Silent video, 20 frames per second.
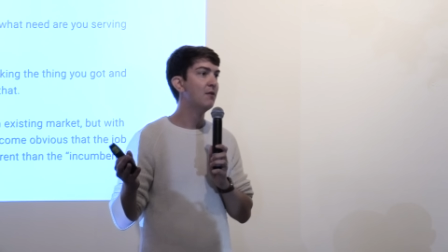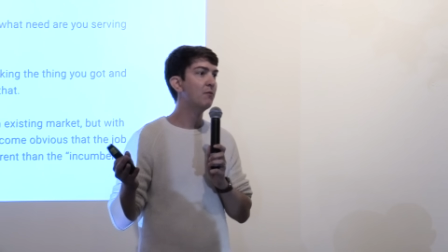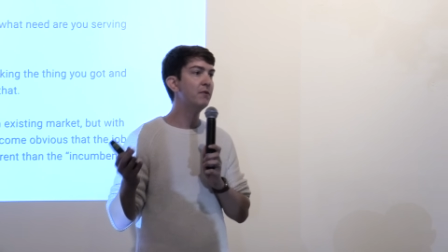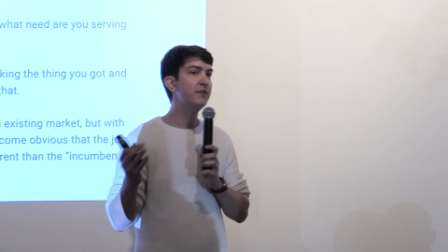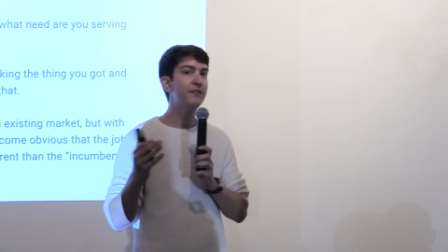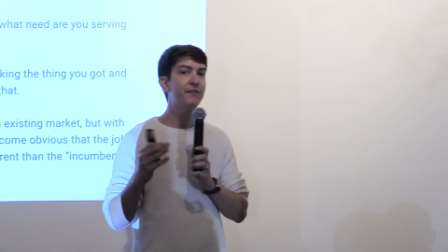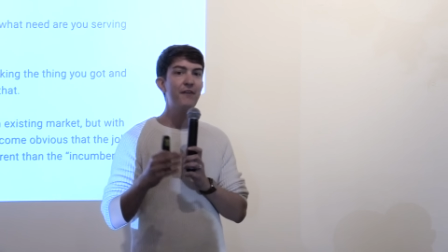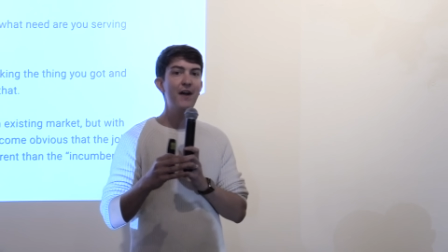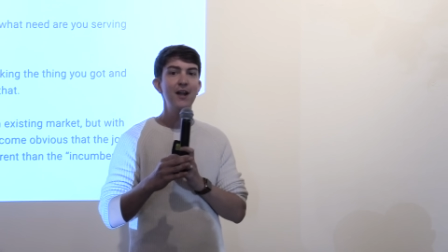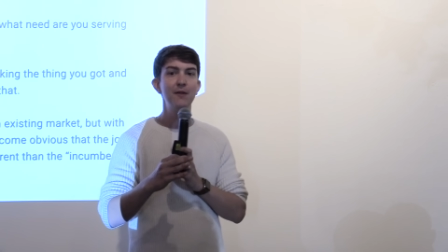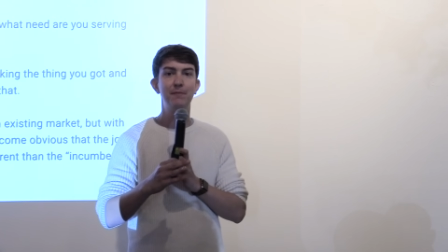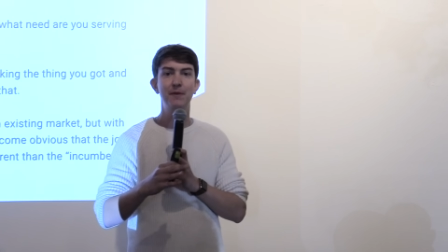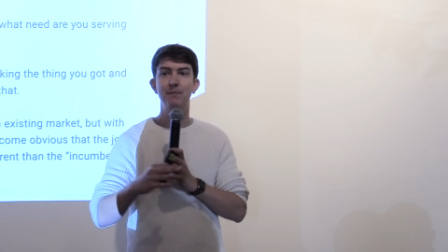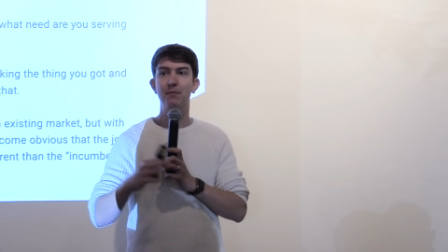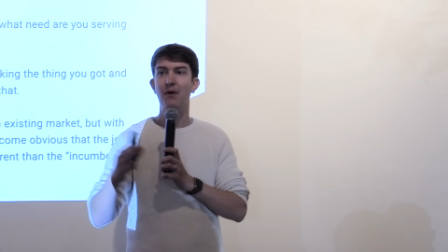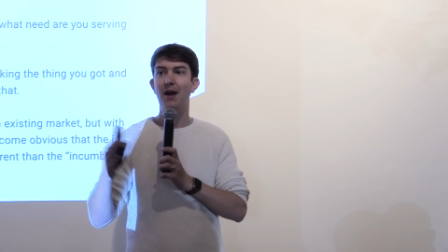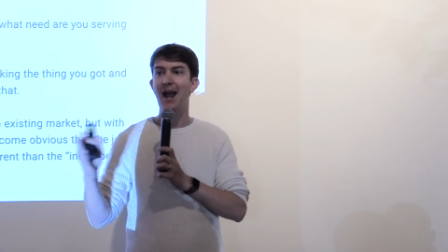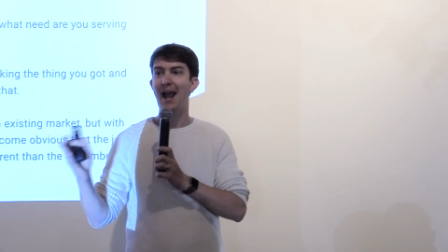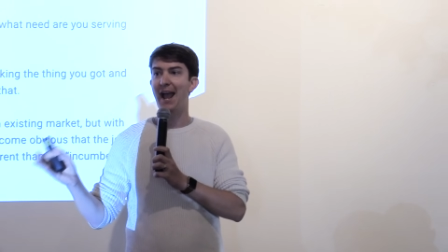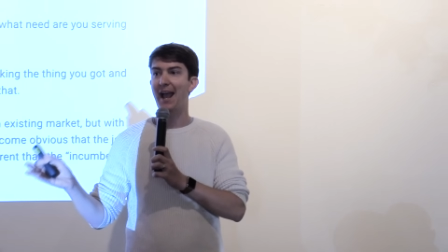When you find
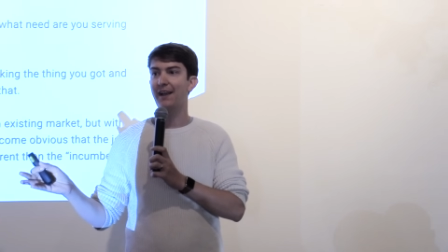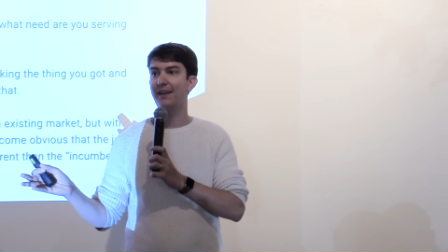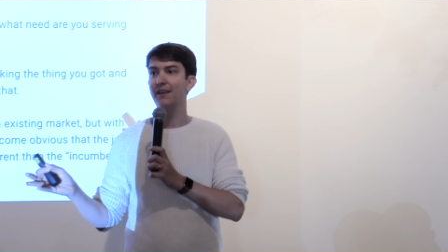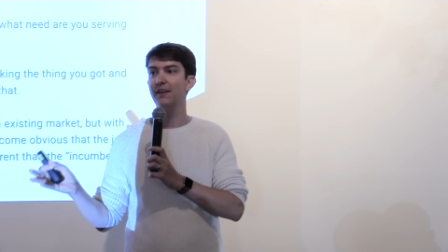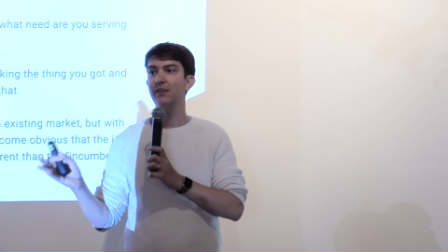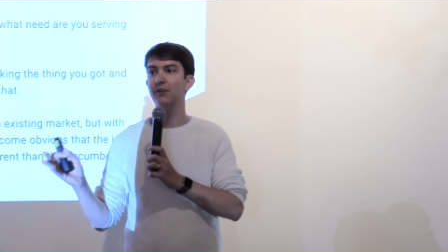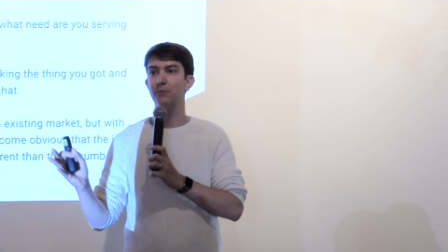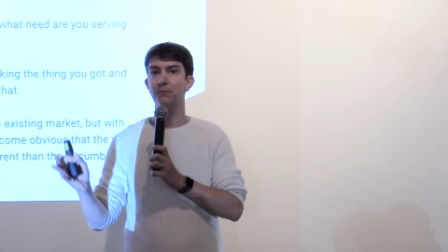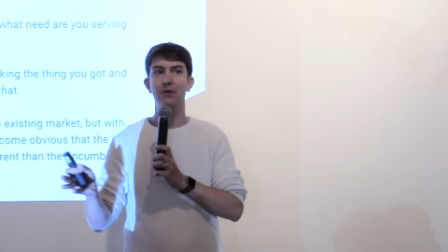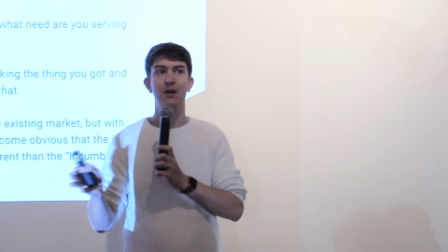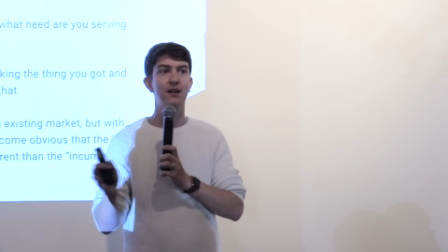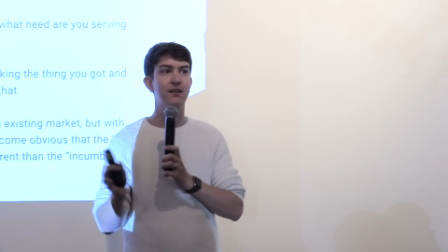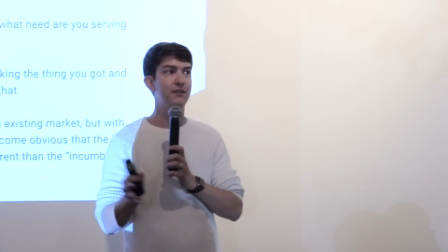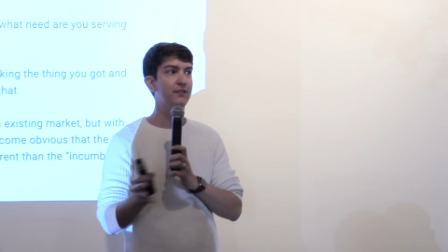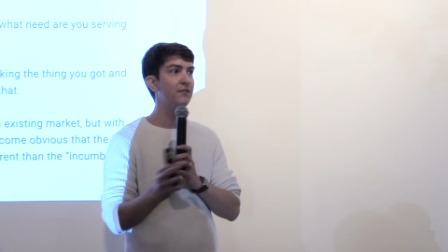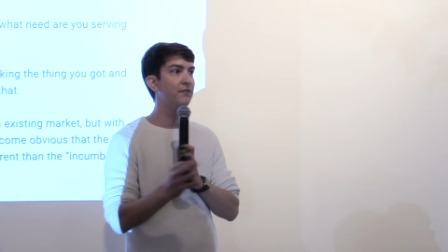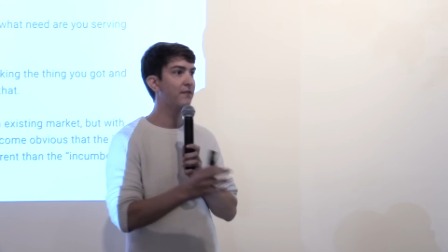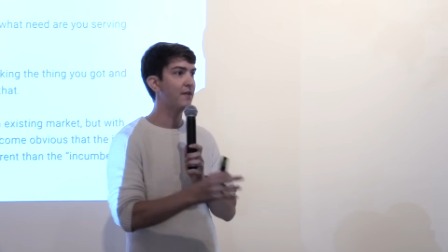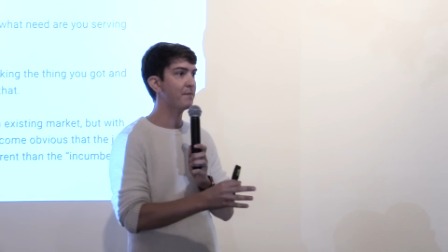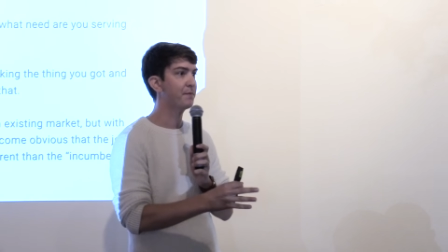people hacking your product to
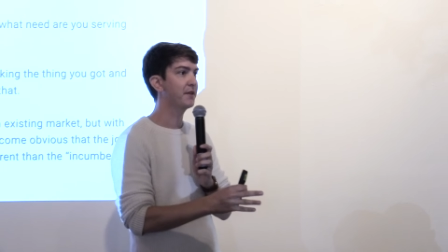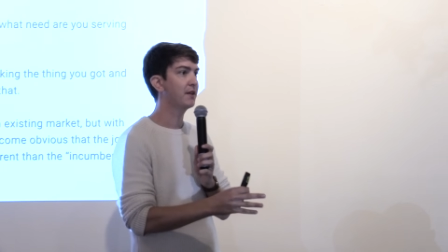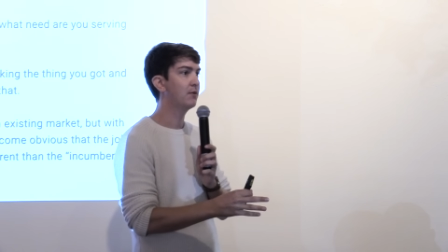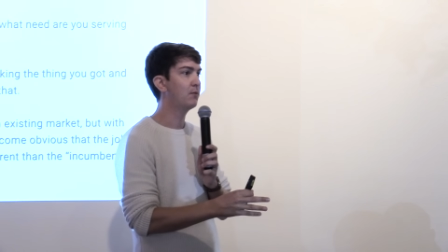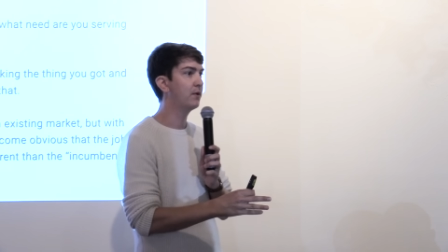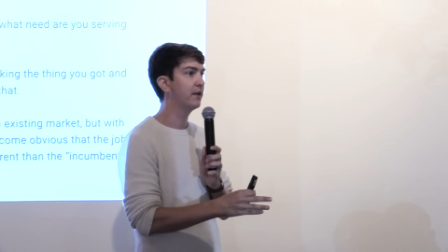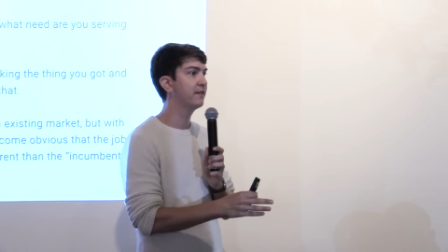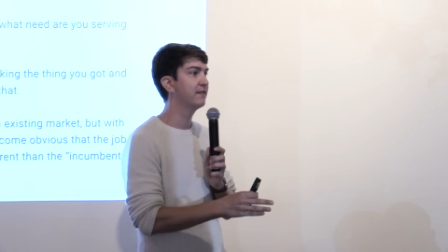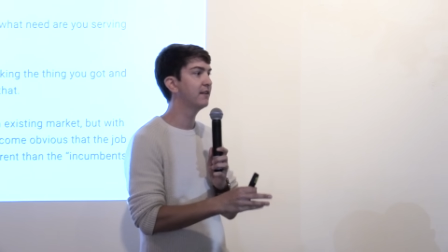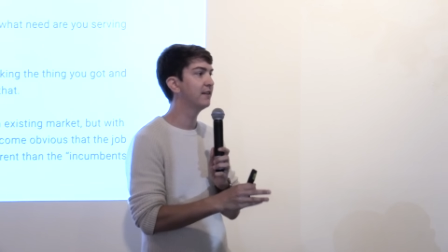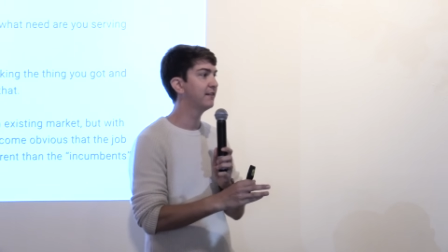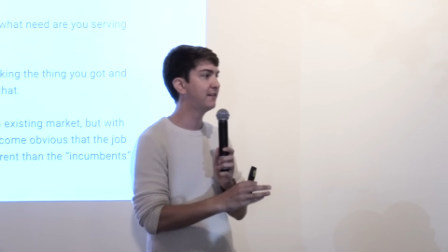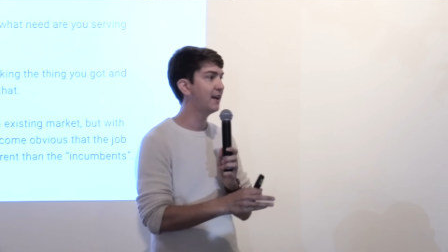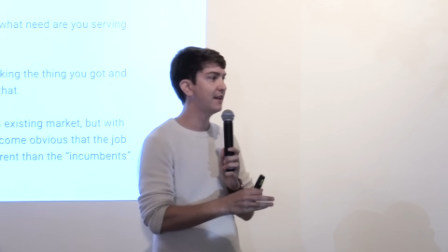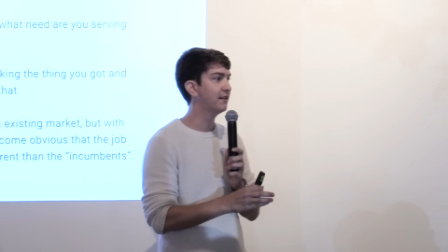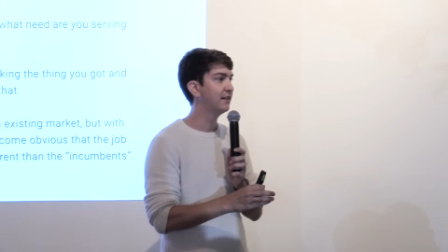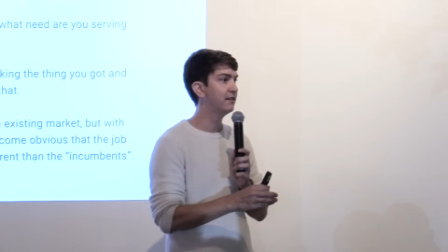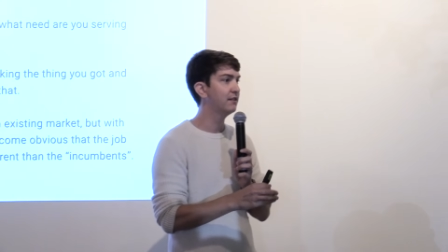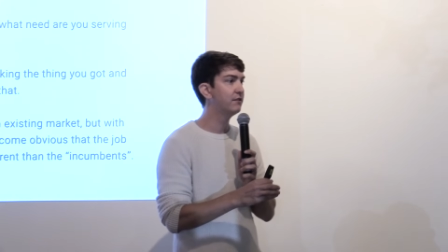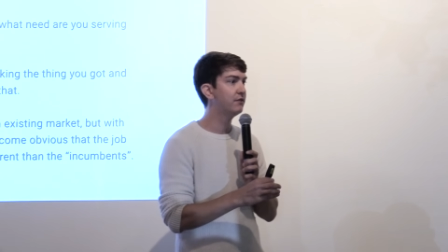do something it wasn't
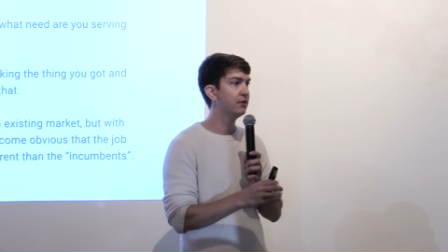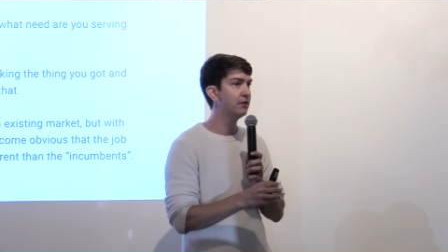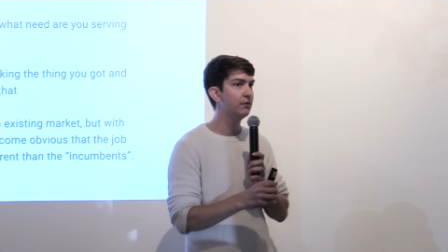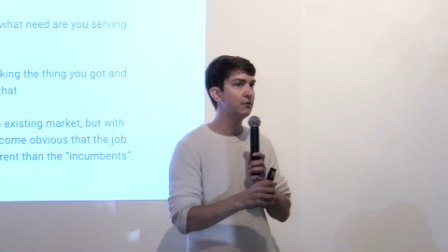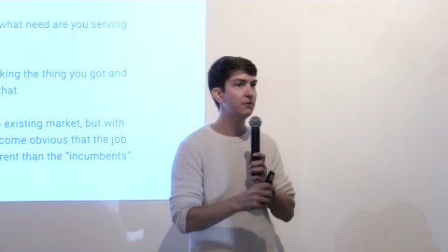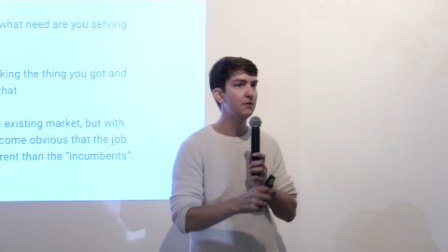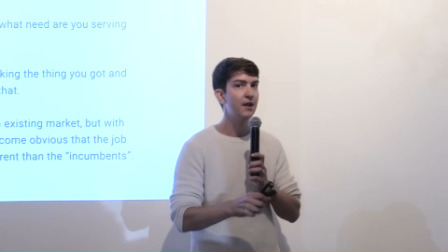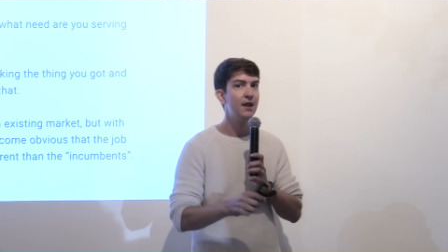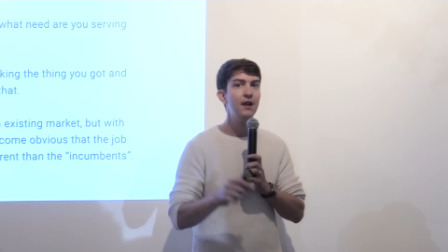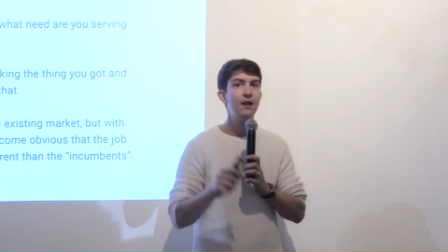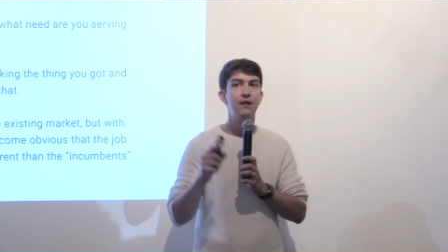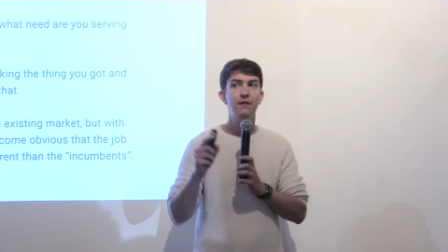intended to do,